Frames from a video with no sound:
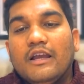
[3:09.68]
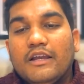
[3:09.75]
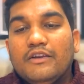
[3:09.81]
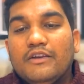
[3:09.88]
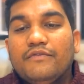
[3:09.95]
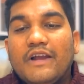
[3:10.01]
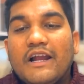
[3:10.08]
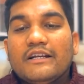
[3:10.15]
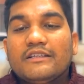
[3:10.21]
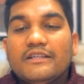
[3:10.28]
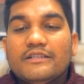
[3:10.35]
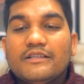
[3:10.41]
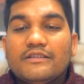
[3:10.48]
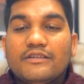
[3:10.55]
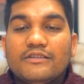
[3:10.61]
In fact,
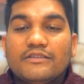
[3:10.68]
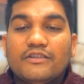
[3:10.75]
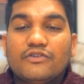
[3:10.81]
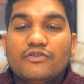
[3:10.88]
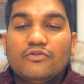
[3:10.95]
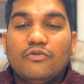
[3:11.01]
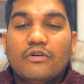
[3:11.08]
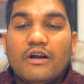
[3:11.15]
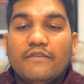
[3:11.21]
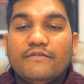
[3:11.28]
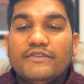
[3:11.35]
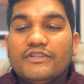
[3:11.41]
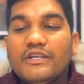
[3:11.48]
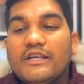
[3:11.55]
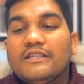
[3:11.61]
there is a Sanskrit shloka
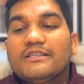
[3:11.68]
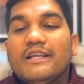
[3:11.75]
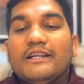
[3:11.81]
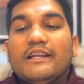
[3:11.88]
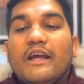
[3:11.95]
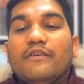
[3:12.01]
which says that